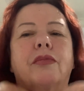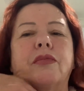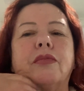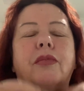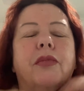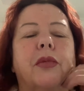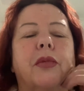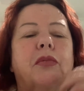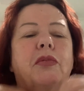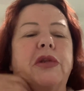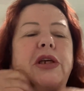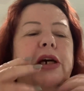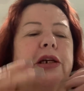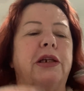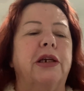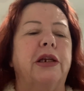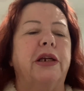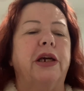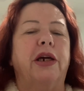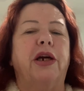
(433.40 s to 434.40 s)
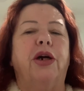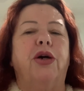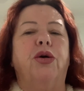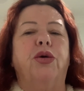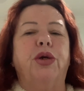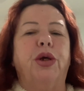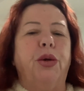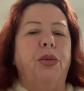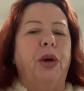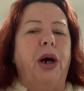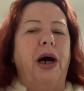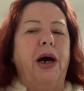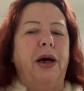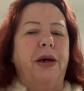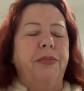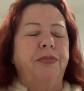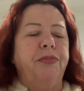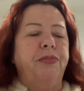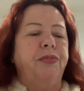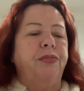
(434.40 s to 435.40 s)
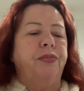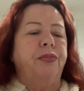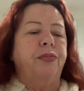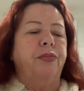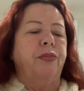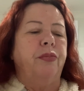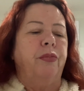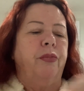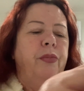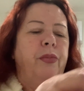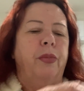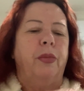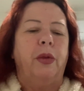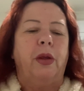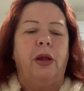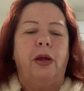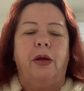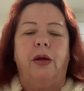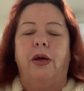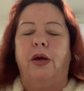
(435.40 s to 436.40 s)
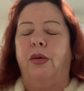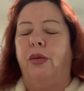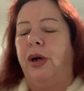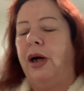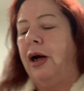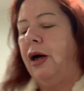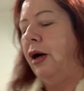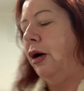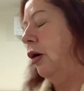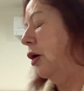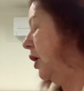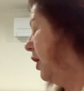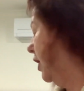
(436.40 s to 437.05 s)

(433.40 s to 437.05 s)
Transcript: I'm telling you, girl, you are. You are, I